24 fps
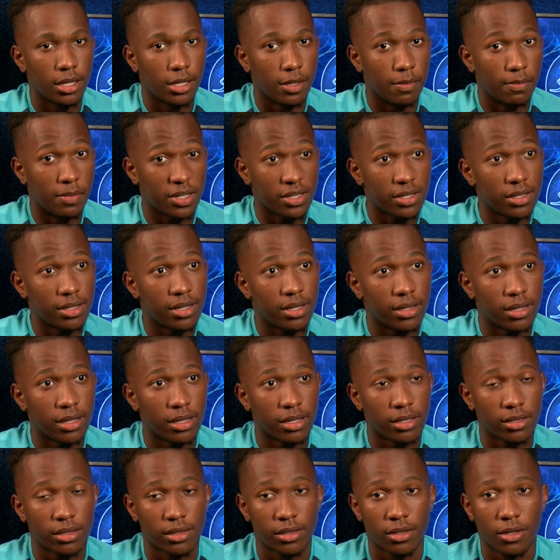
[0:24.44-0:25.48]
I'm buzzing. I
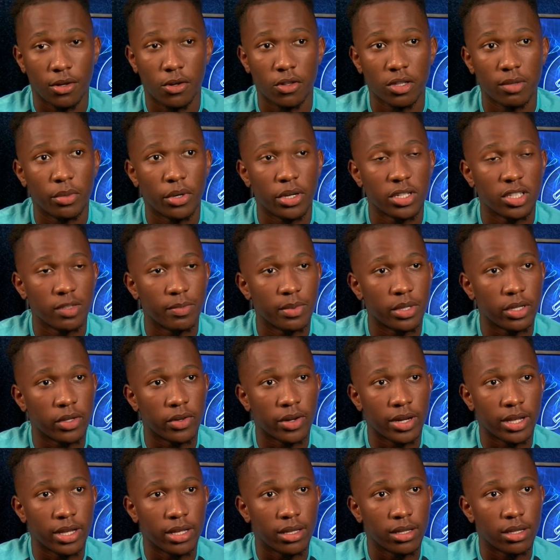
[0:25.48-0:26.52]
think all the boys have been
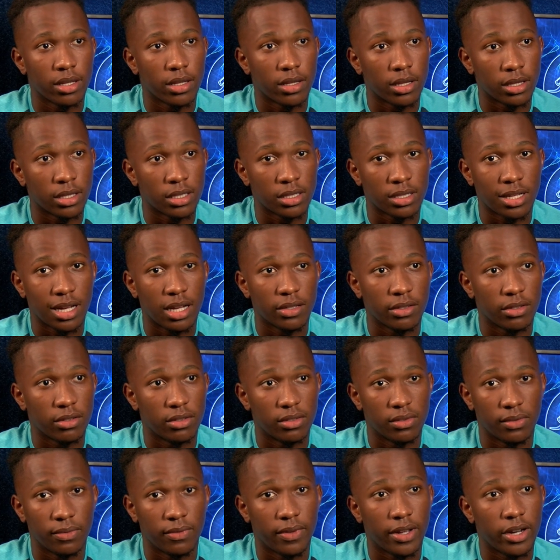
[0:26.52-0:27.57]
great. I think the
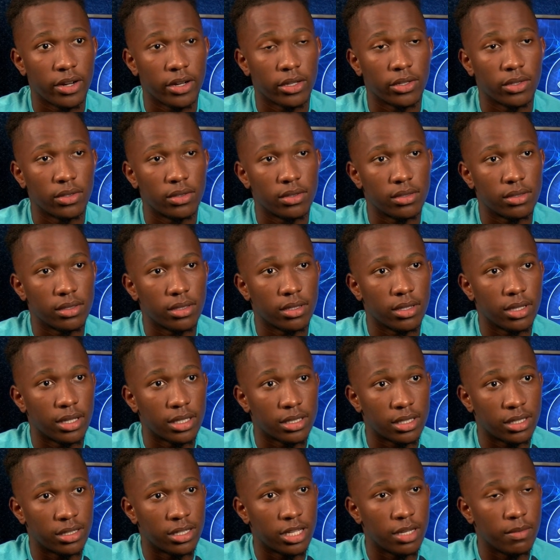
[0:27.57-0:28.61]
standards are very good. I think
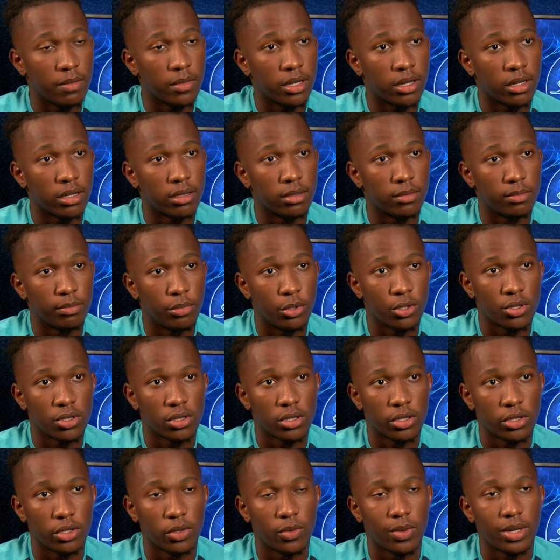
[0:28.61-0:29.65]
it's a team that are pushing
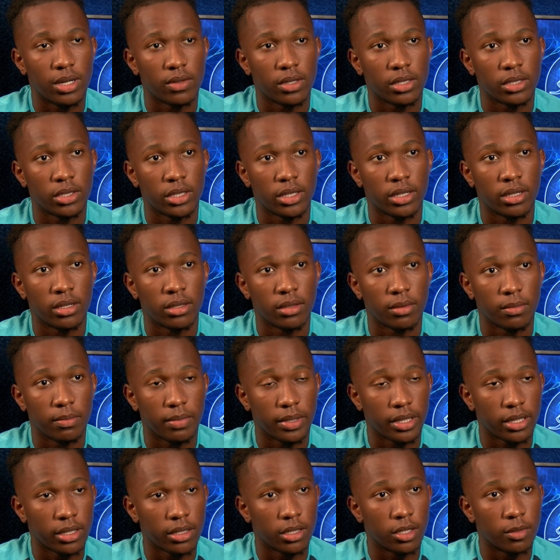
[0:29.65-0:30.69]
to do well this year,
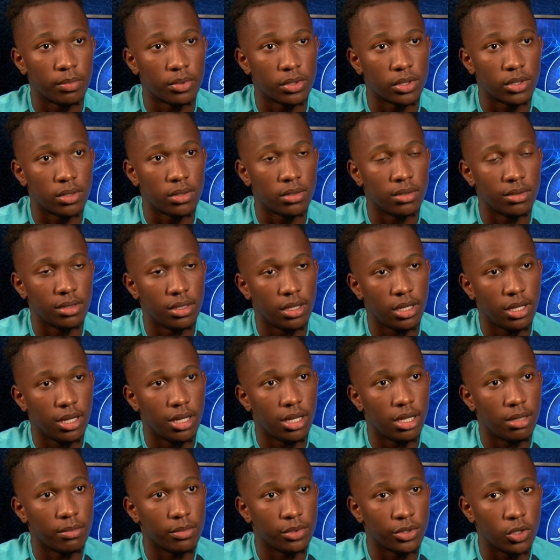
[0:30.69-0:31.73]
big club, so
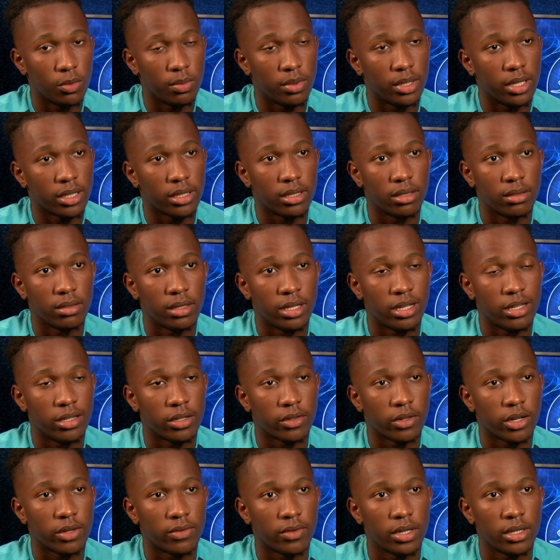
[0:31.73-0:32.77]
I'm just hoping I can hit
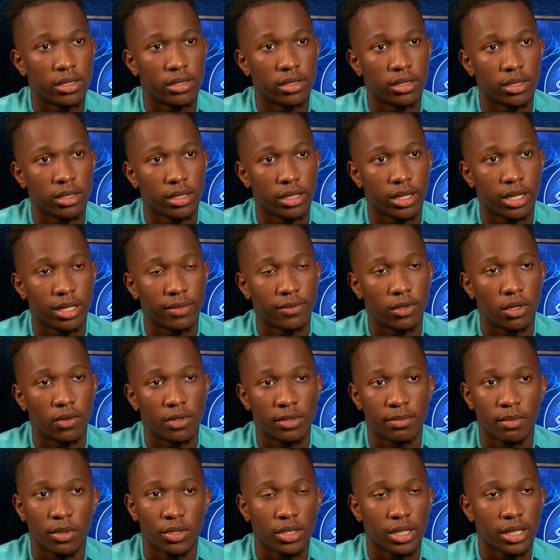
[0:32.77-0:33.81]
the ground running, get involved
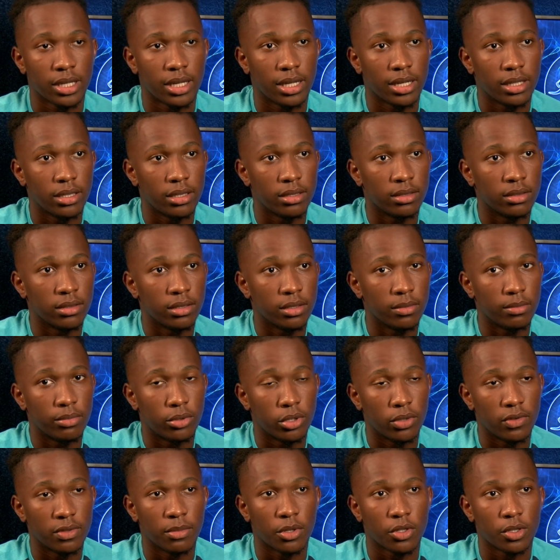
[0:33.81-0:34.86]
as much as I can and
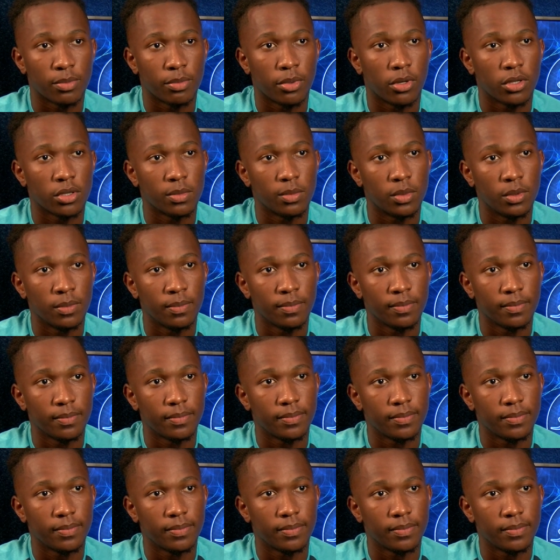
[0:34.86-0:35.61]
improve as much as possible.